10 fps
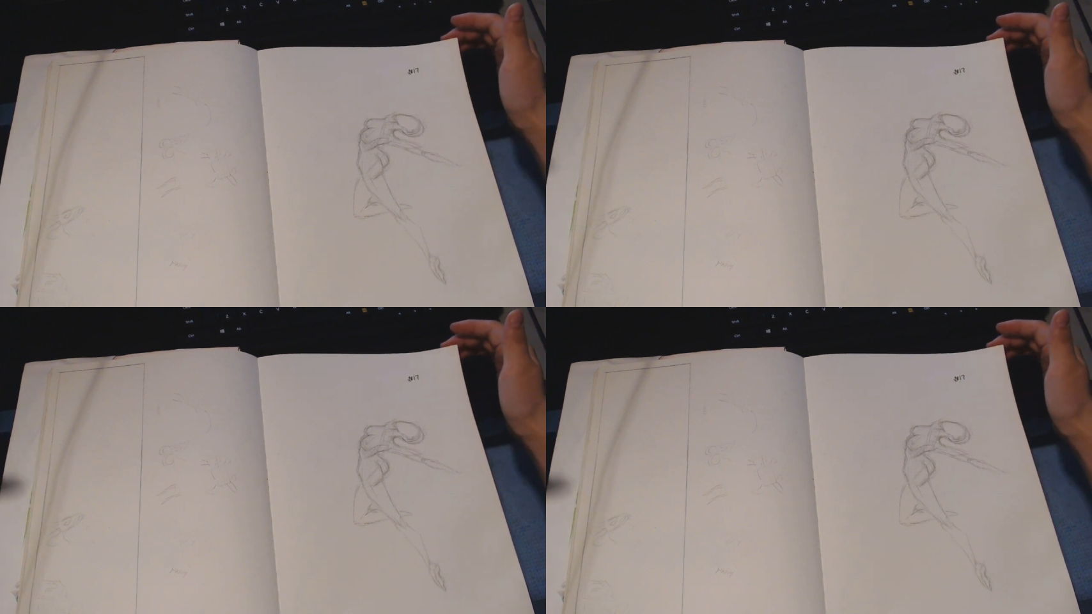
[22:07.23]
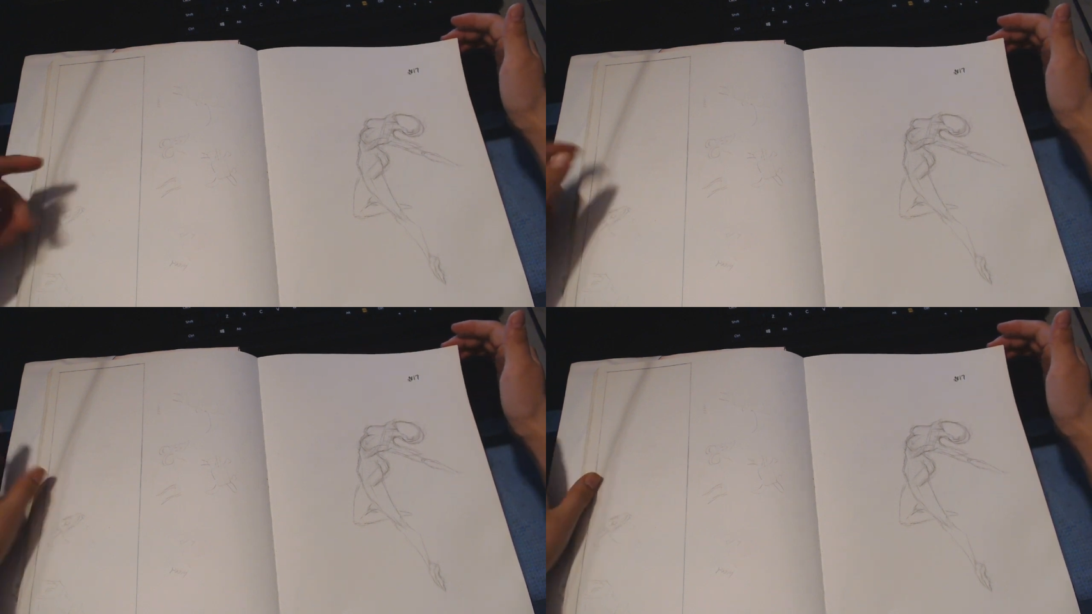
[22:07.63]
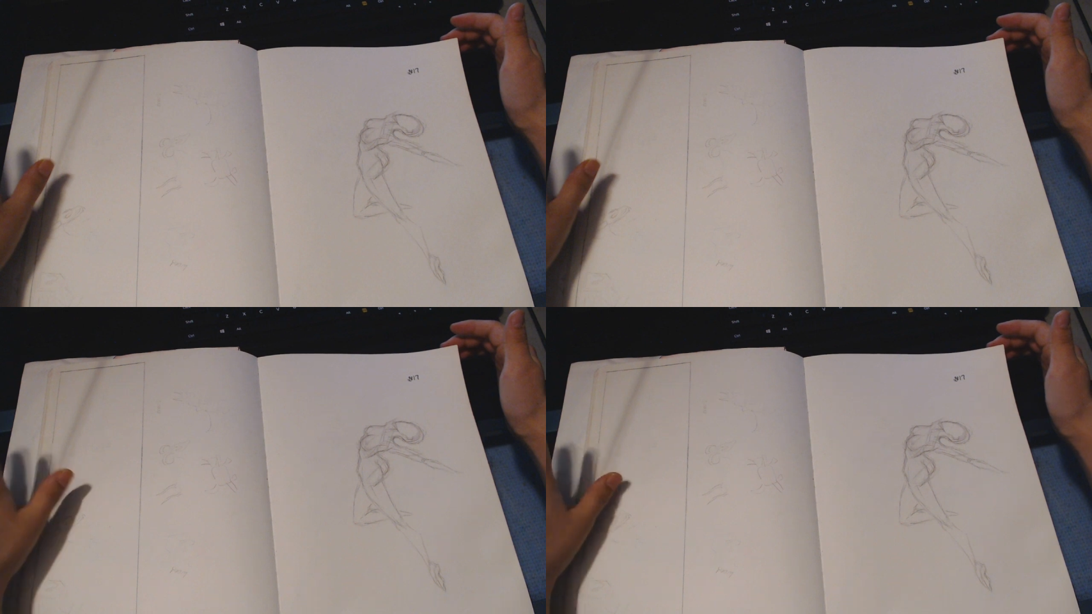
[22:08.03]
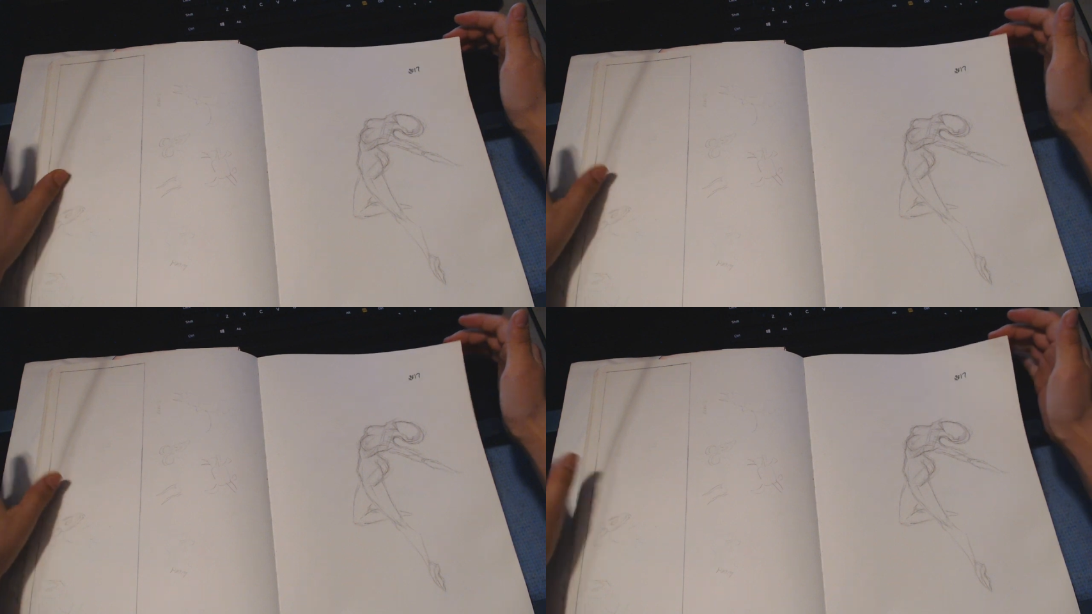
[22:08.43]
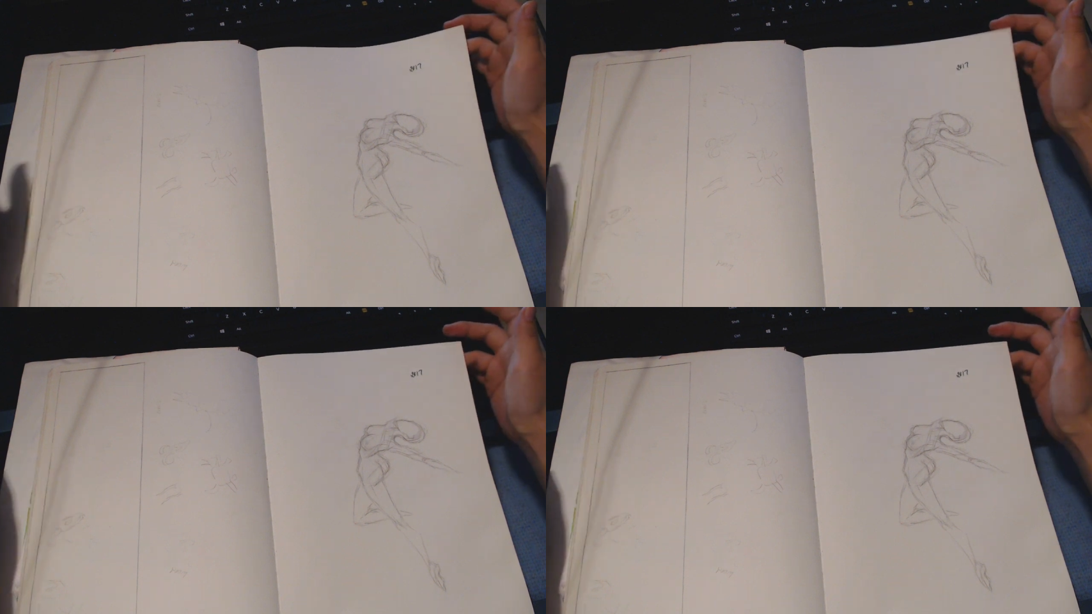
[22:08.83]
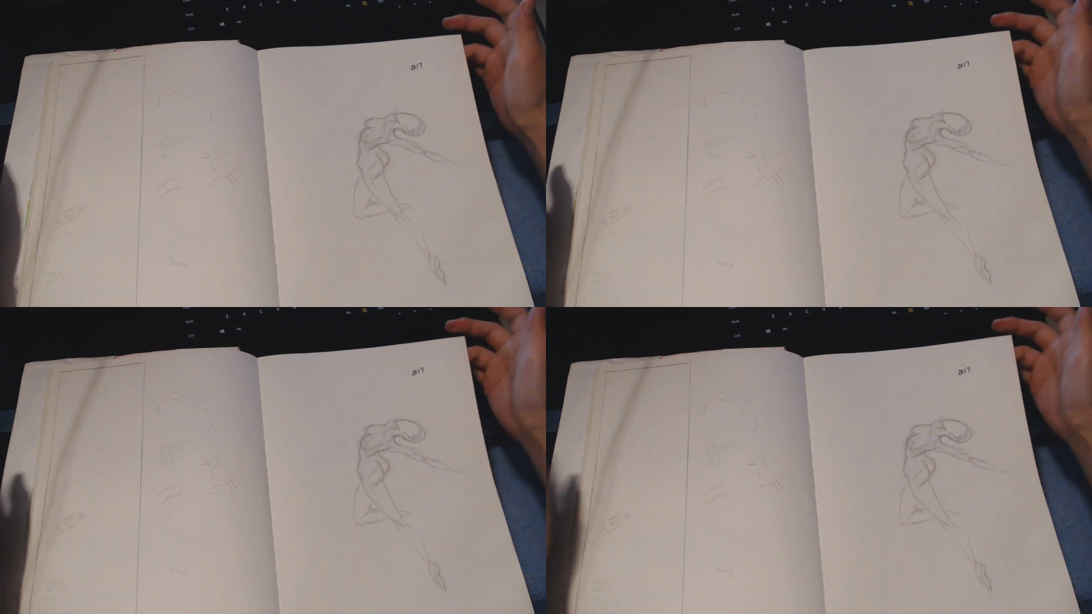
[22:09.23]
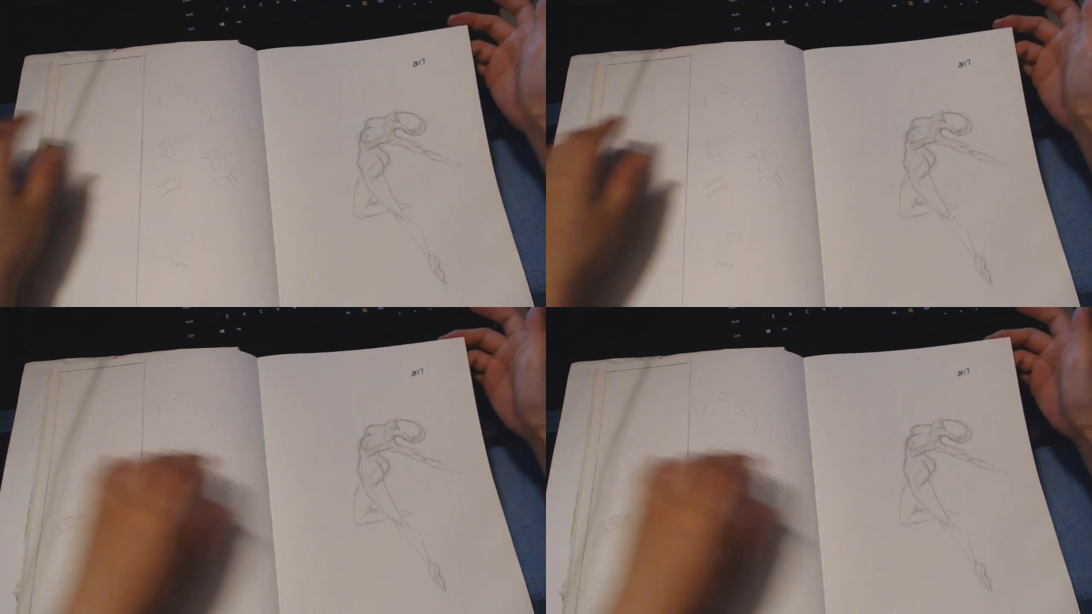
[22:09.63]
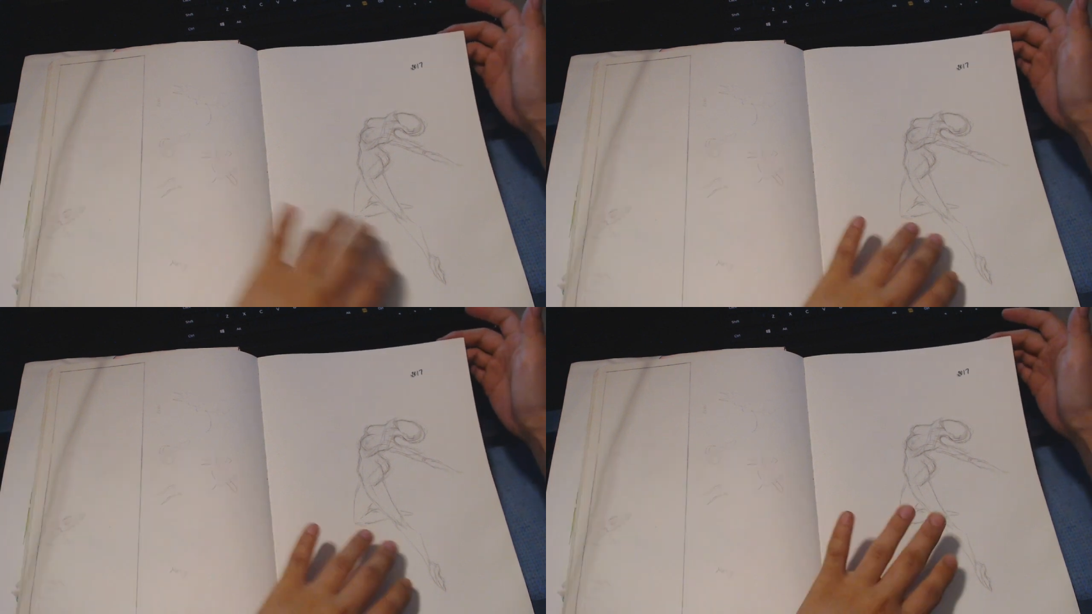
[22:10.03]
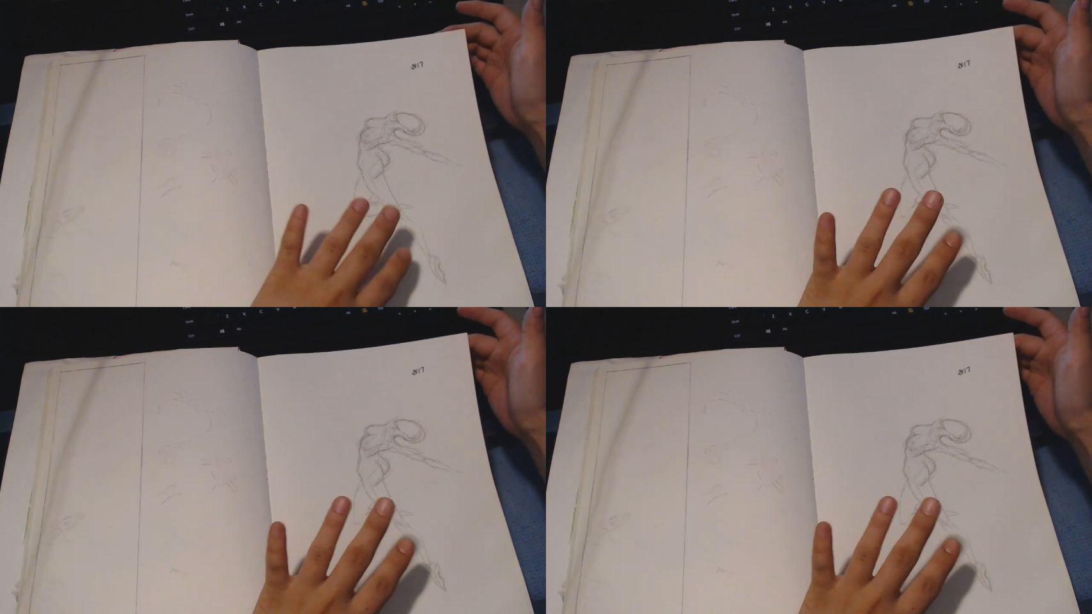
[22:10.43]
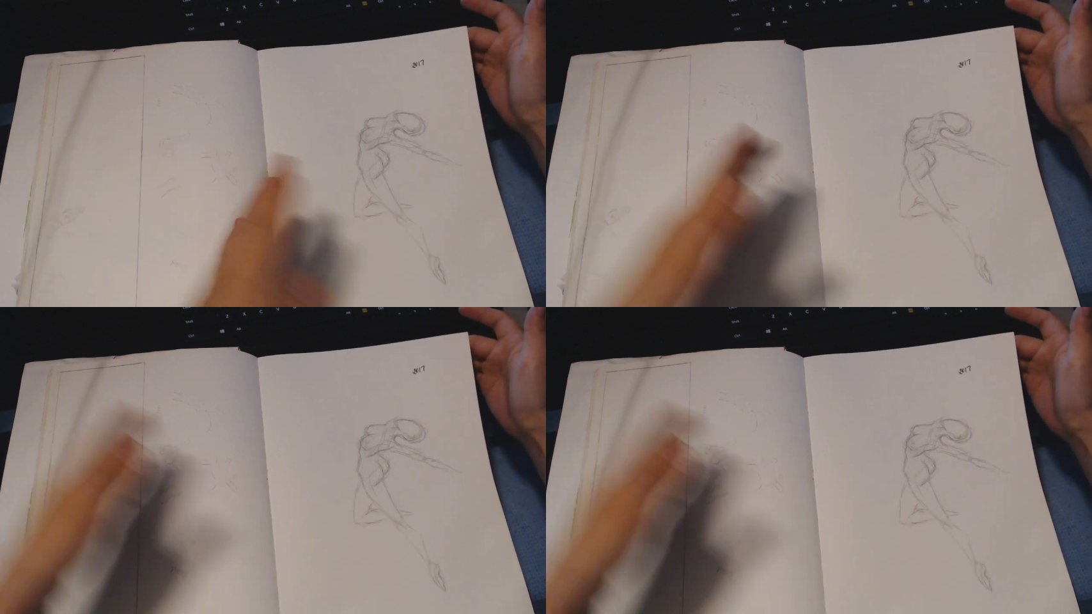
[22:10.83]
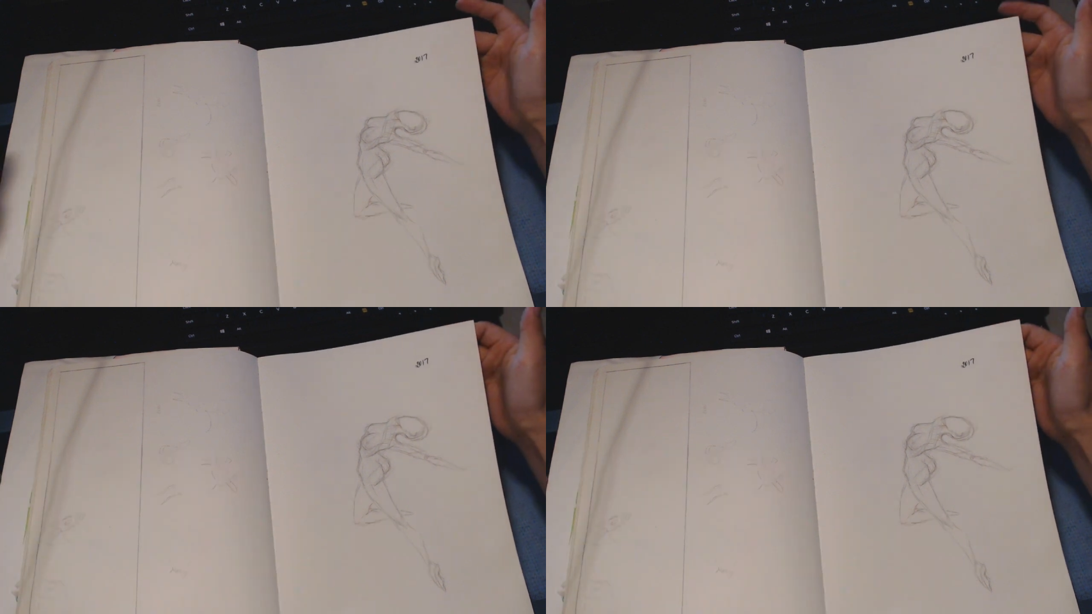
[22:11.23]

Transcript: No face is visible, so there are no lips to read.